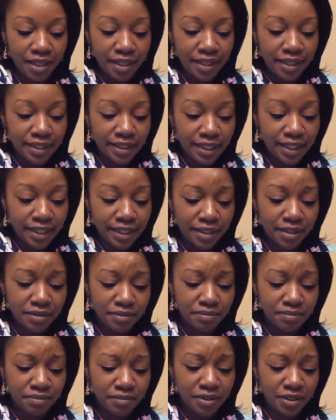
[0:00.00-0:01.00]

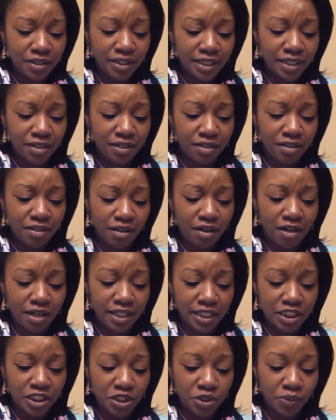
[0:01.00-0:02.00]
yeah, so then on
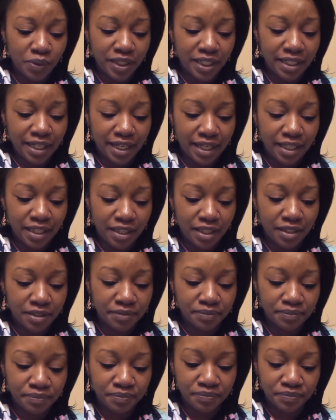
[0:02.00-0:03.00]
August the 29th,
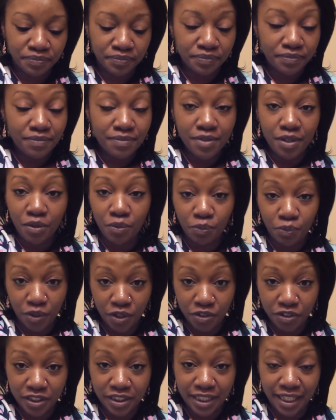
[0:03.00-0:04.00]

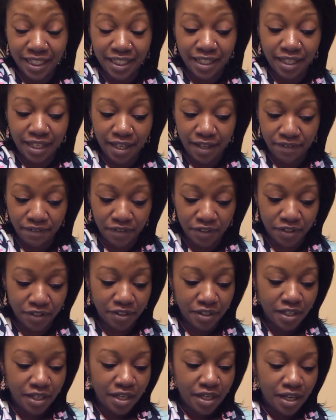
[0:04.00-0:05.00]
worst day
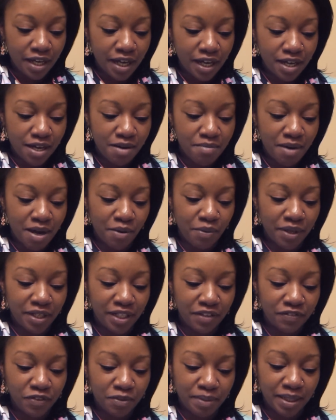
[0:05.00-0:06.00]
ever, I went
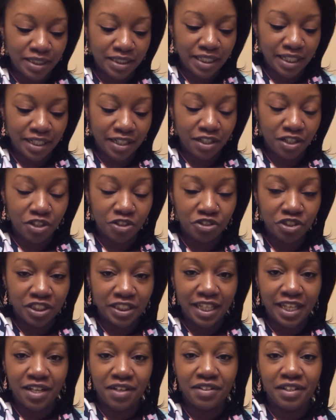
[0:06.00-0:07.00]
in for my second
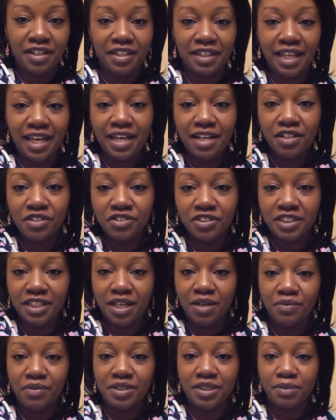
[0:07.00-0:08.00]
ultrasound, and that
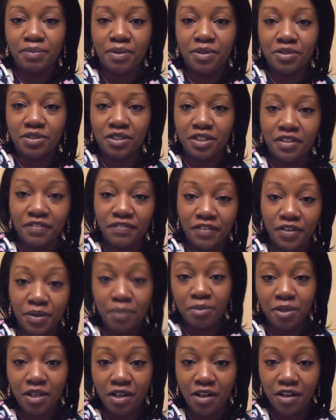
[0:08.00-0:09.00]
ultrasound was supposed to
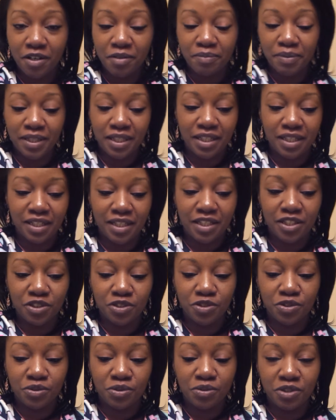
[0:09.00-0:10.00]
confirm the heartbeat and
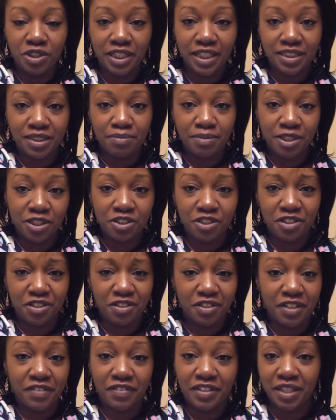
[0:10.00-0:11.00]
to check to make sure
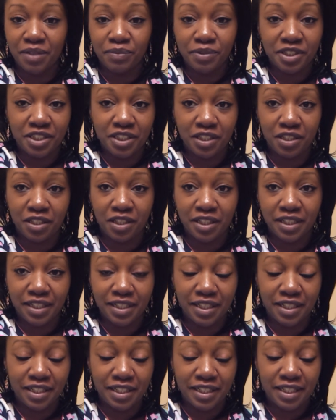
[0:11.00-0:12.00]
everything was still looking
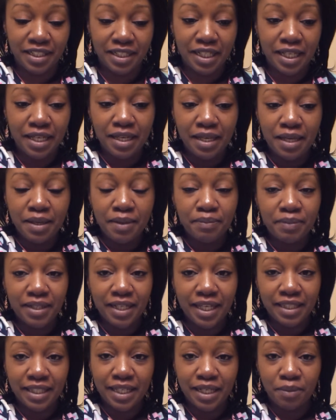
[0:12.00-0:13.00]
good. But
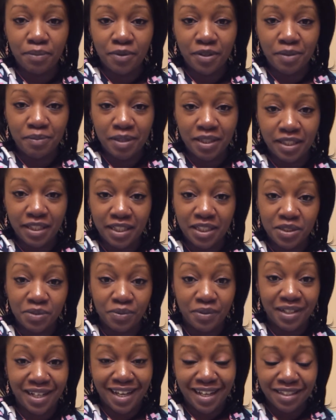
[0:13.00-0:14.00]
at that appointment, things
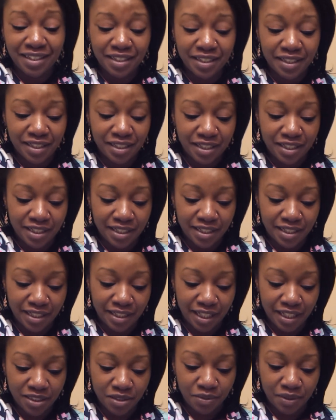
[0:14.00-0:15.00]
were not looking good, and
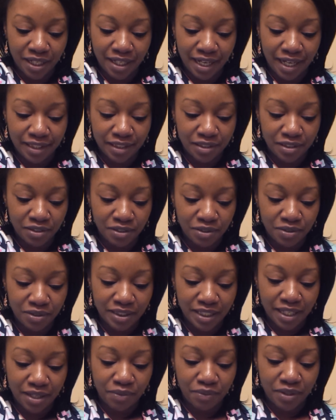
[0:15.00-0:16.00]
that's when I got the news
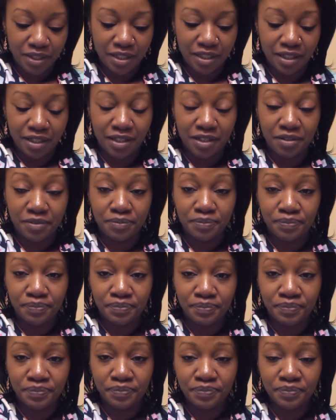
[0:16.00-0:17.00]
that we
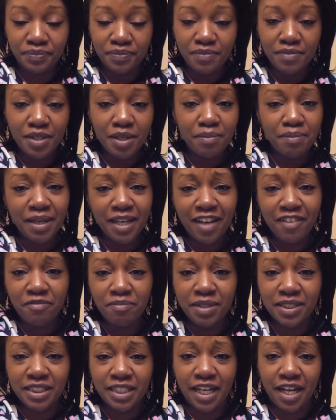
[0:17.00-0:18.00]
may have
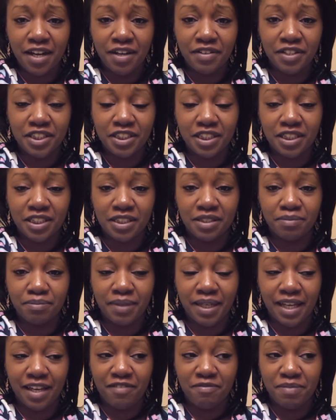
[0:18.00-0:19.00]
miscarried
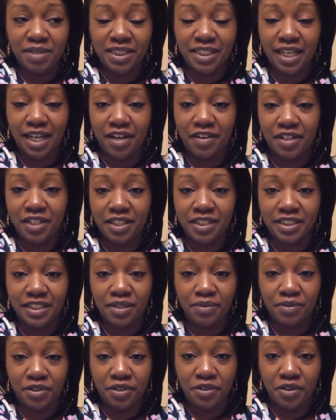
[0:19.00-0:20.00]
because
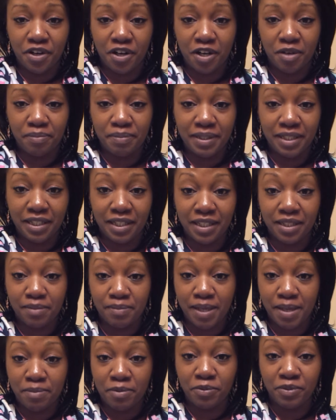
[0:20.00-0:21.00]
there were no heartbeat, and the
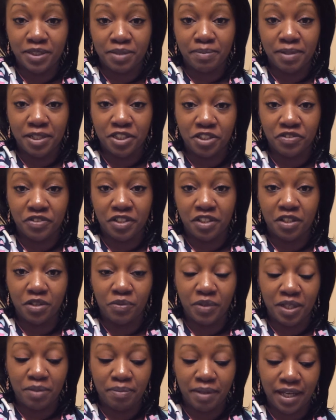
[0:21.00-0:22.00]
baby was measuring a
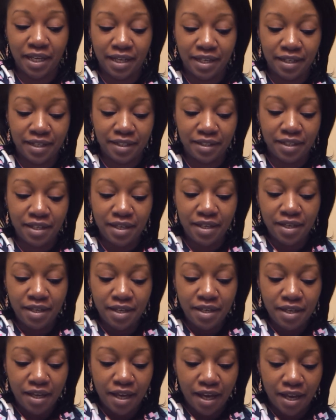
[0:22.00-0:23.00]
week behind
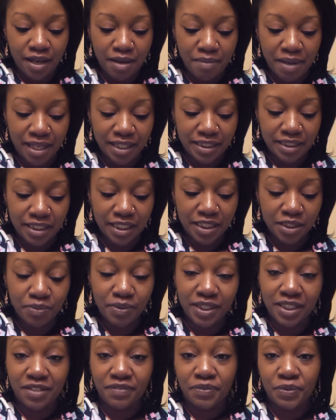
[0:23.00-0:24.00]
at 6
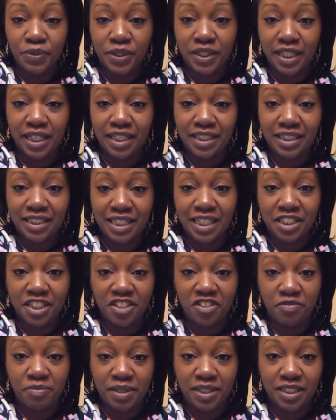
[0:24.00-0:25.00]
weeks and 4 days, because I should
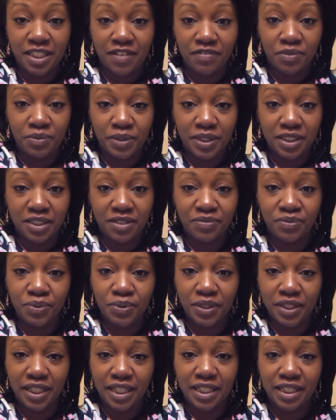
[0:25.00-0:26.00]
have been 7 weeks and
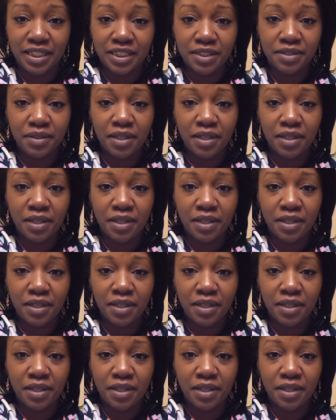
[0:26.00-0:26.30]
4 days.